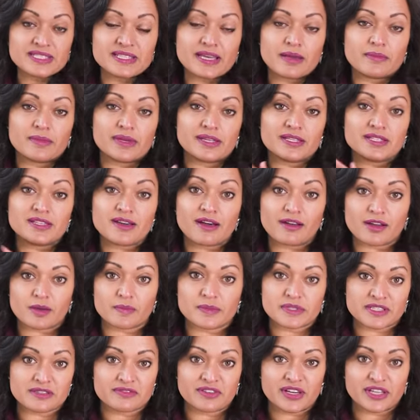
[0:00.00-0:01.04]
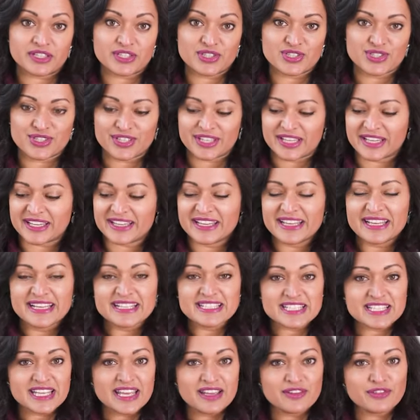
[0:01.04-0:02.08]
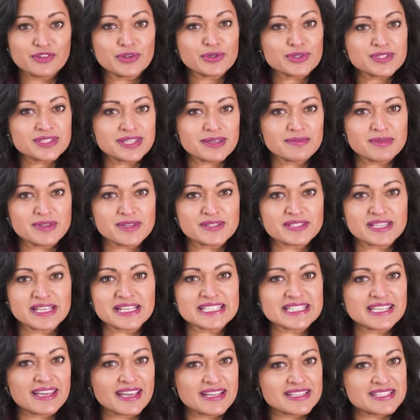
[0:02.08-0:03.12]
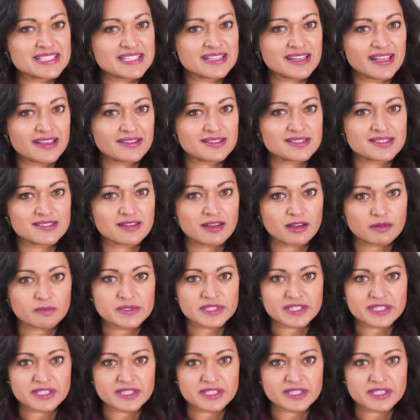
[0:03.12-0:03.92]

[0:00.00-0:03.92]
some dark Muscovado sugar. Today, of course, I'm using Tate and Lyle's dark